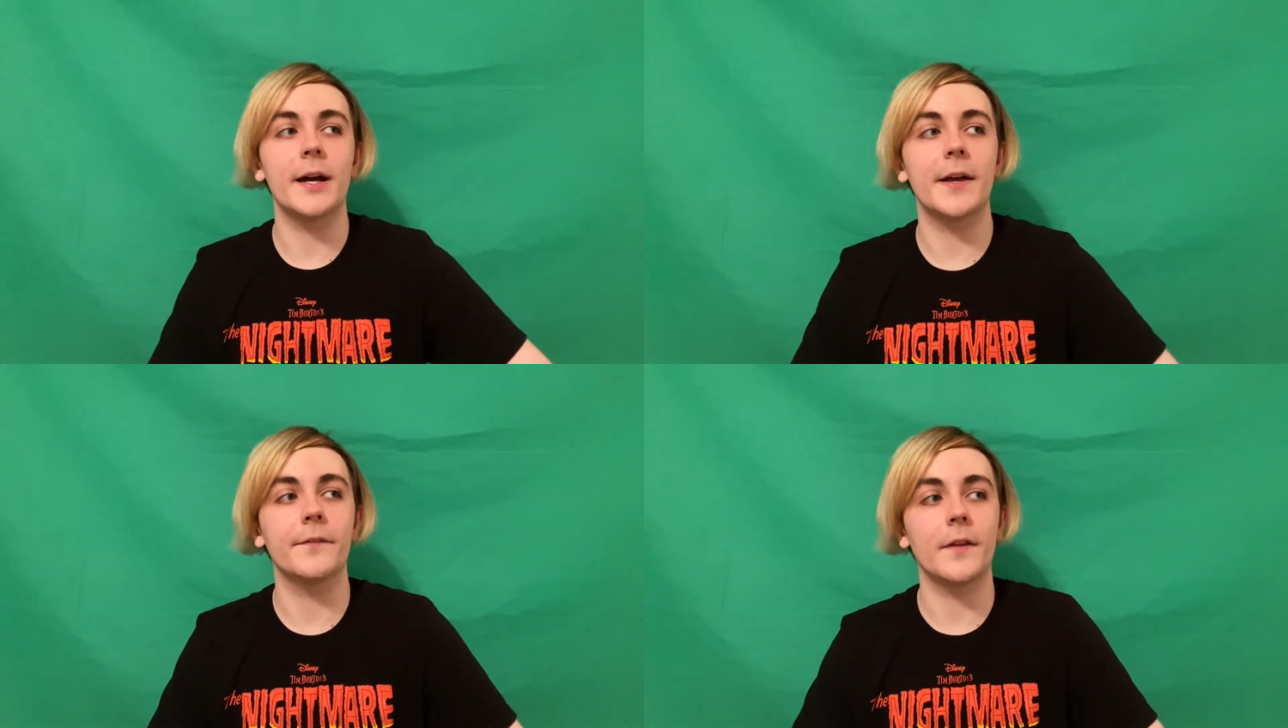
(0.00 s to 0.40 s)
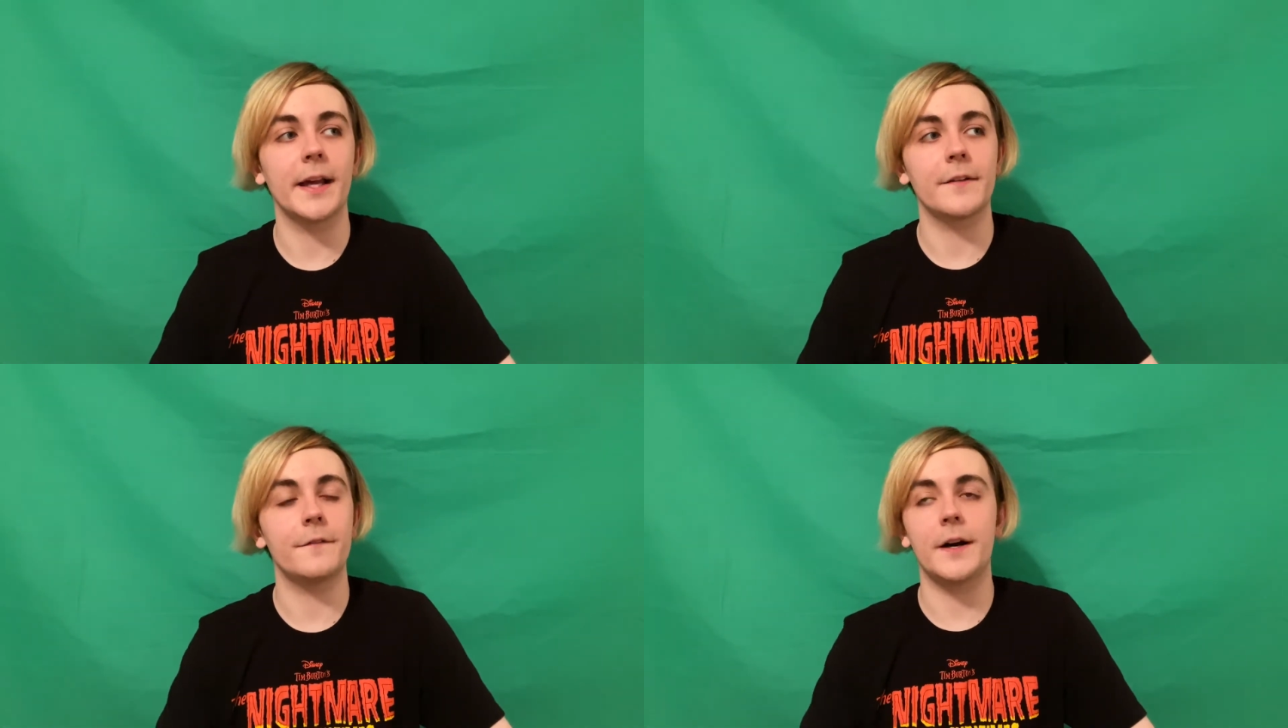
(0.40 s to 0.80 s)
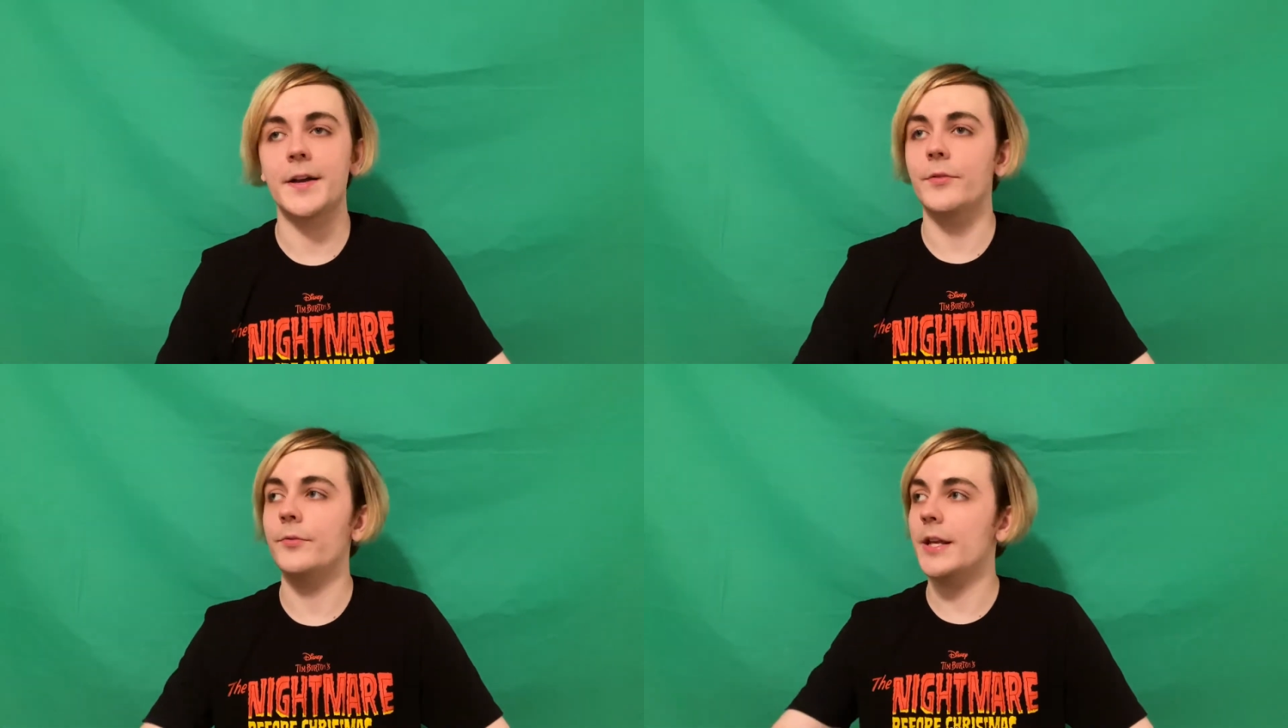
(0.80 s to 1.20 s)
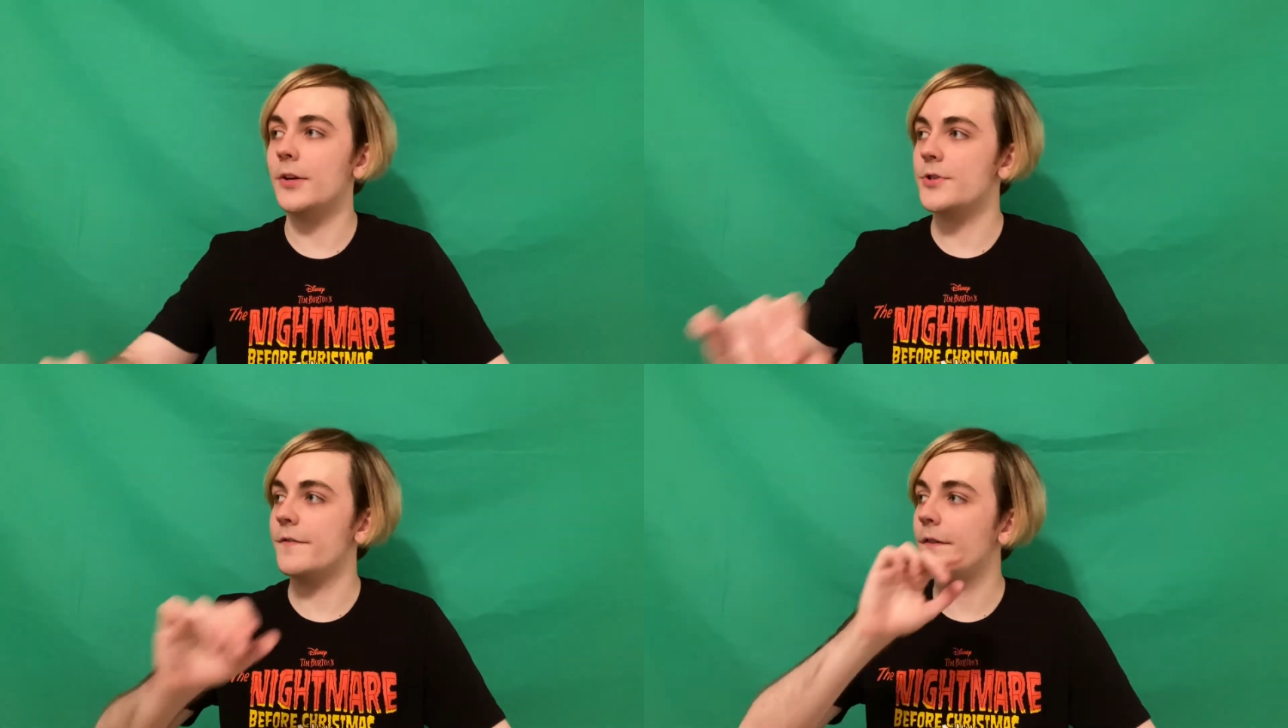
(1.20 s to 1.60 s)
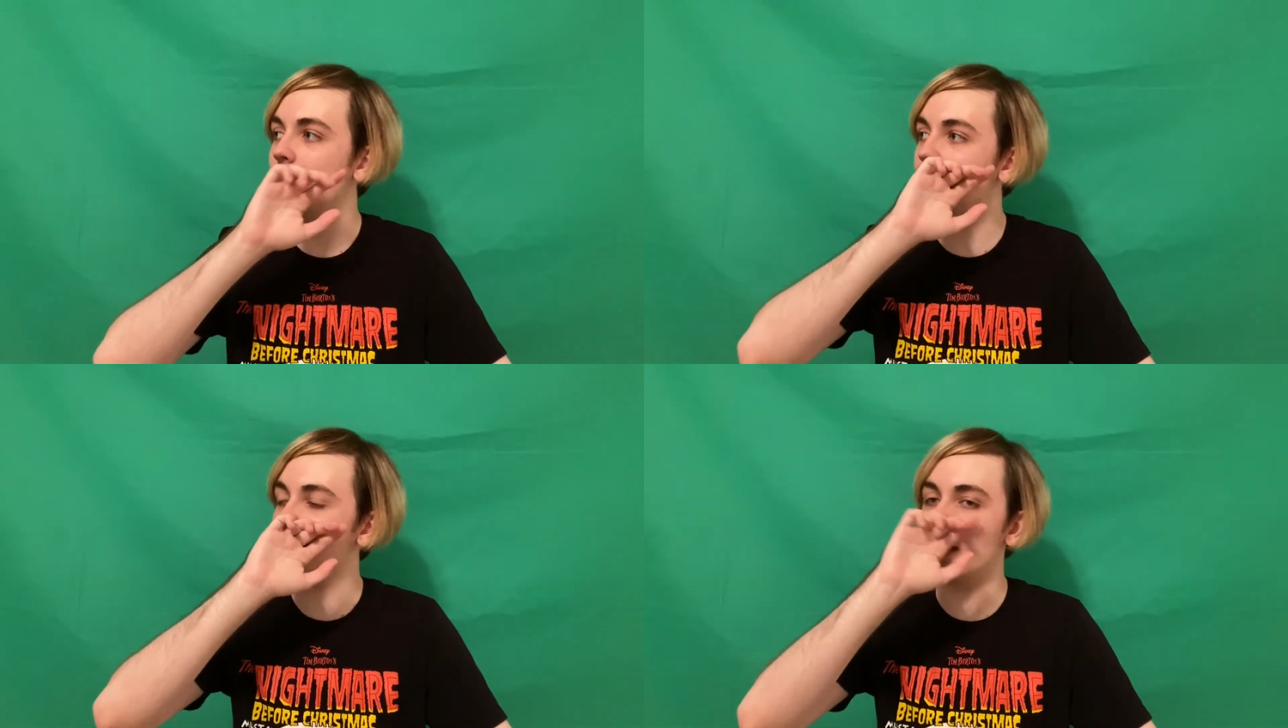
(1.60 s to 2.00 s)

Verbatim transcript: and like find, you know, she find,